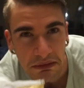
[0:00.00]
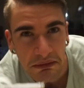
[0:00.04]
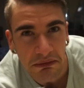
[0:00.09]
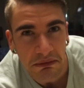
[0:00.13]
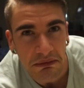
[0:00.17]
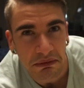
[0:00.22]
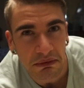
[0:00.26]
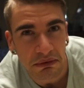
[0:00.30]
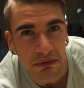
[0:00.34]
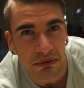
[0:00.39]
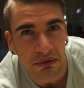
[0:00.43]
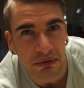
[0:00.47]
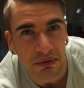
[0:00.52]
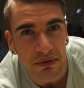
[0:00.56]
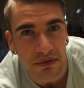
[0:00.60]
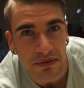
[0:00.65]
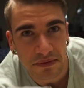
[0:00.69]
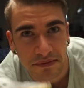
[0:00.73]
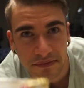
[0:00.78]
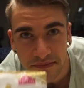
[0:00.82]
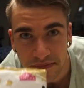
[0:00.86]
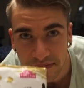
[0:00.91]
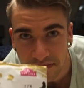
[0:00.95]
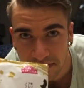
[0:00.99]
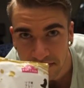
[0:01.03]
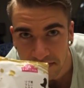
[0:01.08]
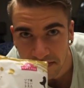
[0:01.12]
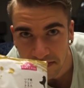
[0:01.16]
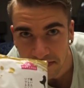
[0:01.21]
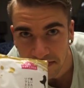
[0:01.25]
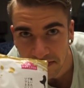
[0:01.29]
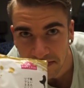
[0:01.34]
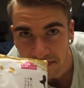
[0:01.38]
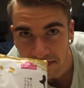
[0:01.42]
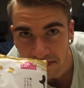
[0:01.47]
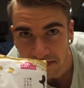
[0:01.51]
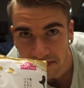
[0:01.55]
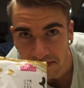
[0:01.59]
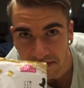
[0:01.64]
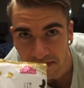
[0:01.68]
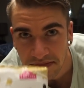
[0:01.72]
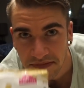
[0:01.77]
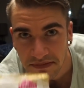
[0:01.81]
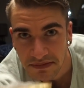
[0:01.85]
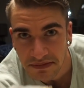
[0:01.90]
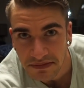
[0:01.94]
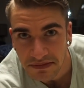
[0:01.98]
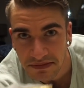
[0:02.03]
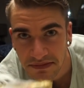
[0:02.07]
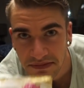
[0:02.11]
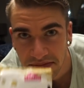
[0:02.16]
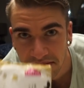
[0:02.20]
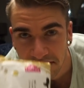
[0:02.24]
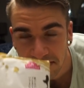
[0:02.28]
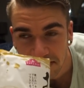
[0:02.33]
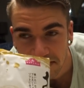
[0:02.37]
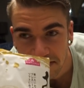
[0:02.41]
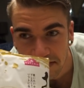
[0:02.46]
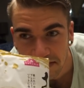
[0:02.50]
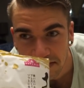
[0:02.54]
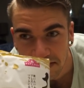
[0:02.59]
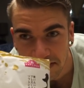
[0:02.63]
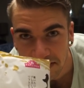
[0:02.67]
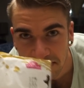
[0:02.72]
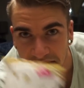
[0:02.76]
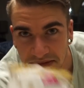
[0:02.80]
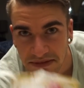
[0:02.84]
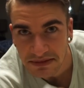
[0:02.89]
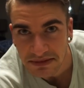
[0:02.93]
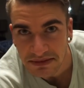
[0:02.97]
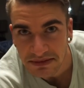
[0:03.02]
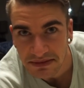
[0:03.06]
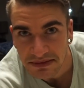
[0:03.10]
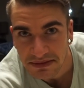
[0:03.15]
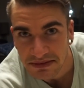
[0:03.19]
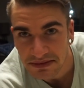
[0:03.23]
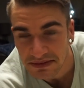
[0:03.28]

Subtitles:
Nothing is said.